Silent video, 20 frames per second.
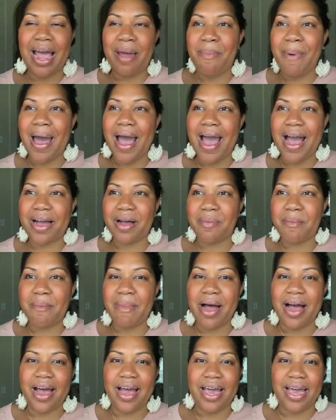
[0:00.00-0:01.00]
I pack
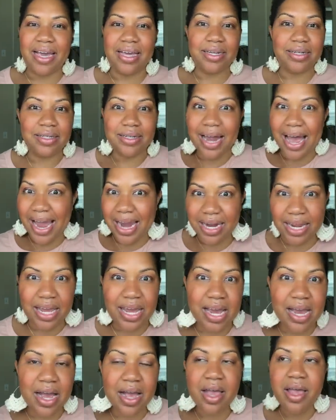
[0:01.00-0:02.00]
my
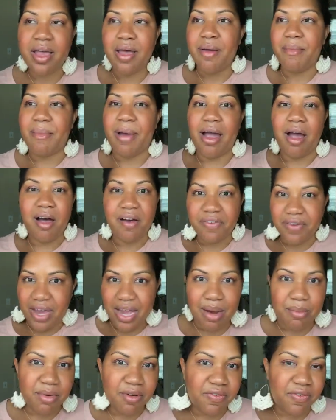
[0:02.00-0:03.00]
lighting, my
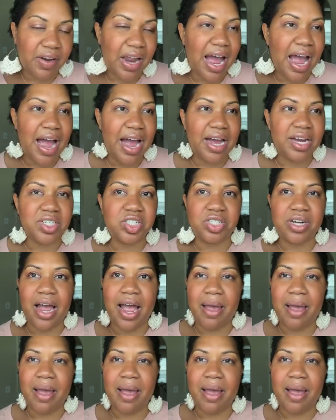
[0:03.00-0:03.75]
off-camera flash.